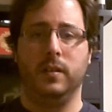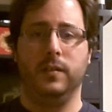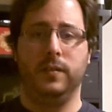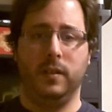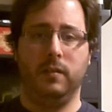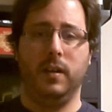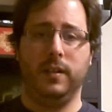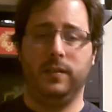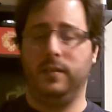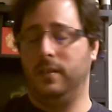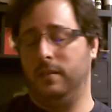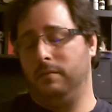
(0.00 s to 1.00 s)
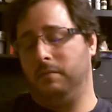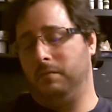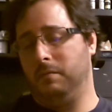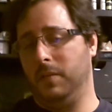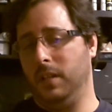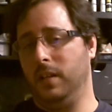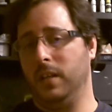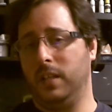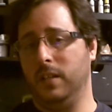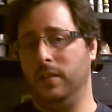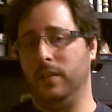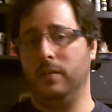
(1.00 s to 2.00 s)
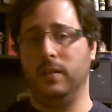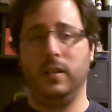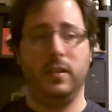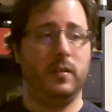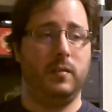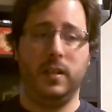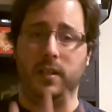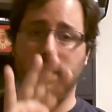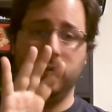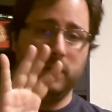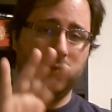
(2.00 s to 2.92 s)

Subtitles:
Cigarettes, they're going to kill you. And you know what?